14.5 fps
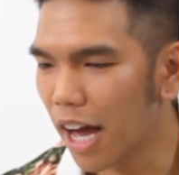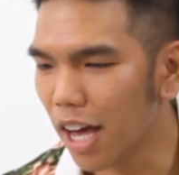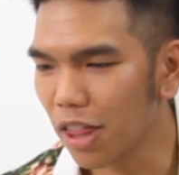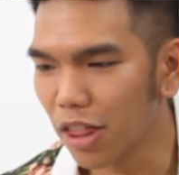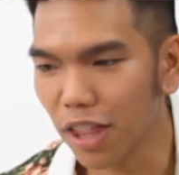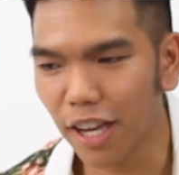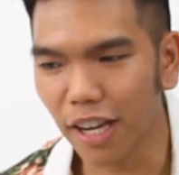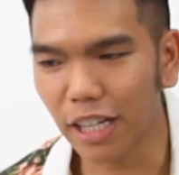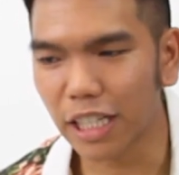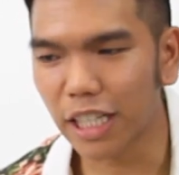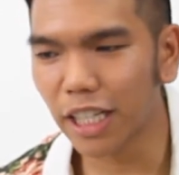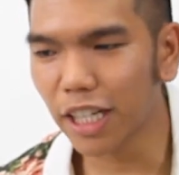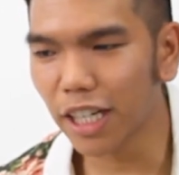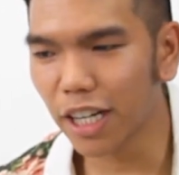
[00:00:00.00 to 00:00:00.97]
And then
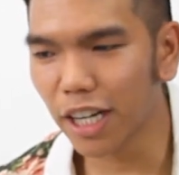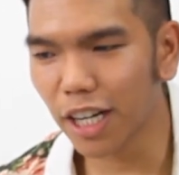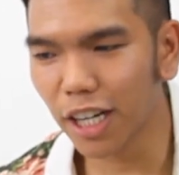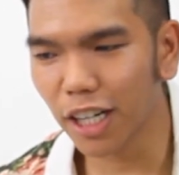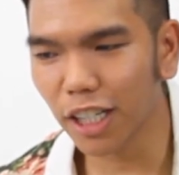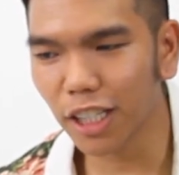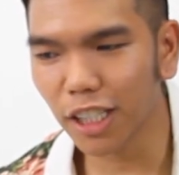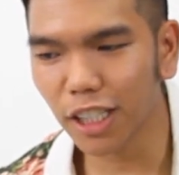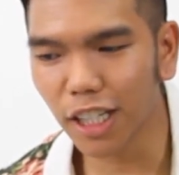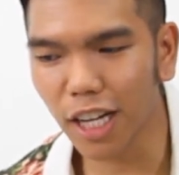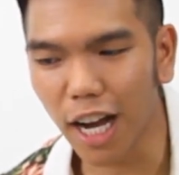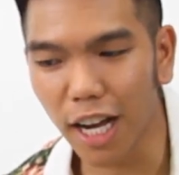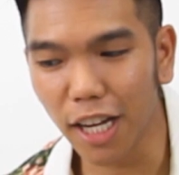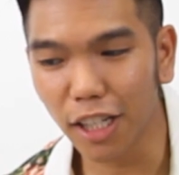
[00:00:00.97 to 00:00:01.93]
here
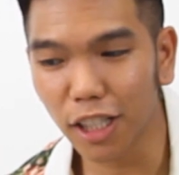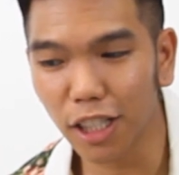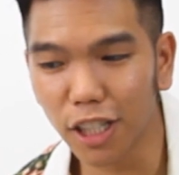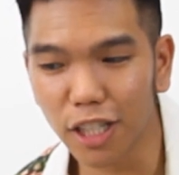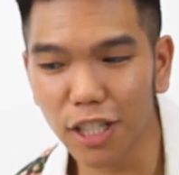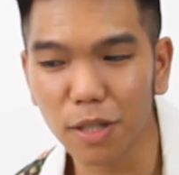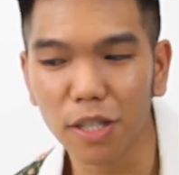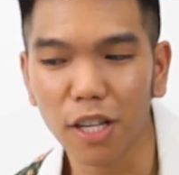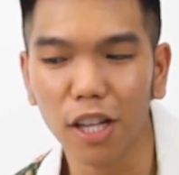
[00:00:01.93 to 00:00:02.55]
kind of looks